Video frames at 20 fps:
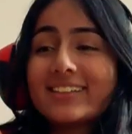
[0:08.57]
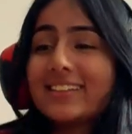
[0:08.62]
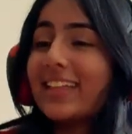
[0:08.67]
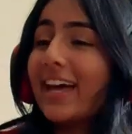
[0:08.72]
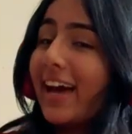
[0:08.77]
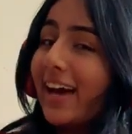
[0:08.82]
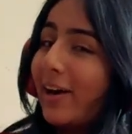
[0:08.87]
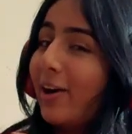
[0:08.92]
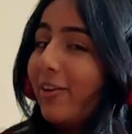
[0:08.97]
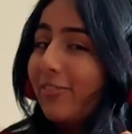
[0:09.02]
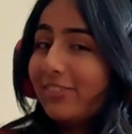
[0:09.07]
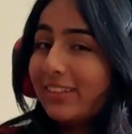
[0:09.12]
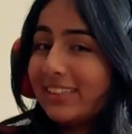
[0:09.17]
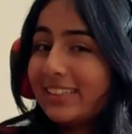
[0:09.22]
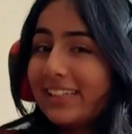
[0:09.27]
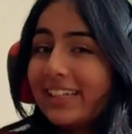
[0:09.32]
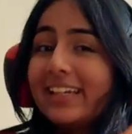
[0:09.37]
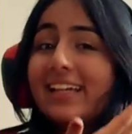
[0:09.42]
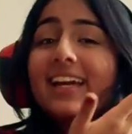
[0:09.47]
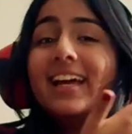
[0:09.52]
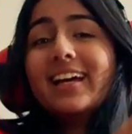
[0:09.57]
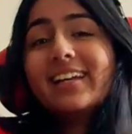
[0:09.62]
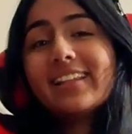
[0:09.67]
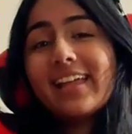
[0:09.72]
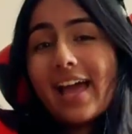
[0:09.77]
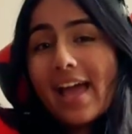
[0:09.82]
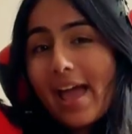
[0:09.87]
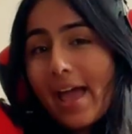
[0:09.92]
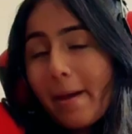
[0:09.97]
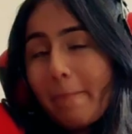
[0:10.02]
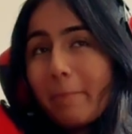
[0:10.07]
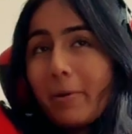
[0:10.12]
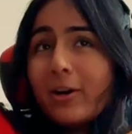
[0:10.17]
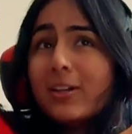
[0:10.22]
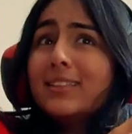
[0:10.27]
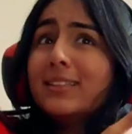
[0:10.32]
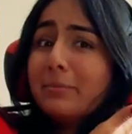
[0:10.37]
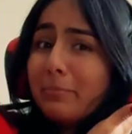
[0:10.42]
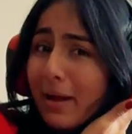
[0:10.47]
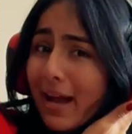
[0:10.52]
They're obviously the
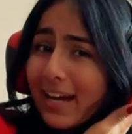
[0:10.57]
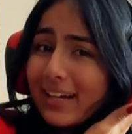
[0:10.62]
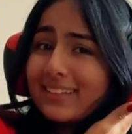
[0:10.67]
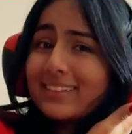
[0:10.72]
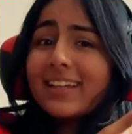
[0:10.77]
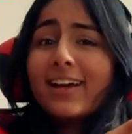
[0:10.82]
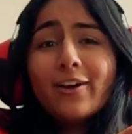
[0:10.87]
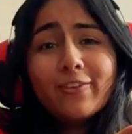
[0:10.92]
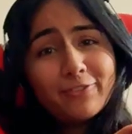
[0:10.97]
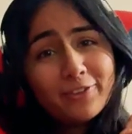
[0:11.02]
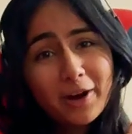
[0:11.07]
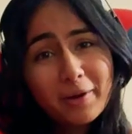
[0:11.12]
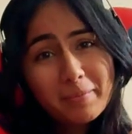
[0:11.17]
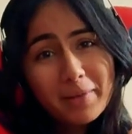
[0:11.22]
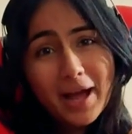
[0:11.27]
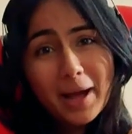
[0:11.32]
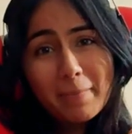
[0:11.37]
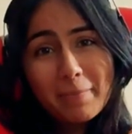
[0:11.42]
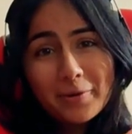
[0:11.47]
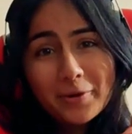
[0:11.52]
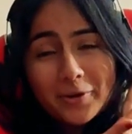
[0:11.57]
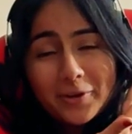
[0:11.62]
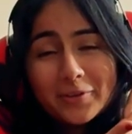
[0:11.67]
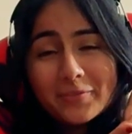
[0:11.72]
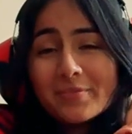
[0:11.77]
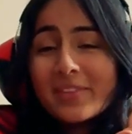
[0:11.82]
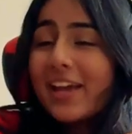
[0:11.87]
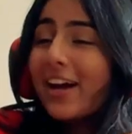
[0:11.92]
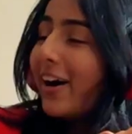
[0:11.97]
AirPods Max from Apple,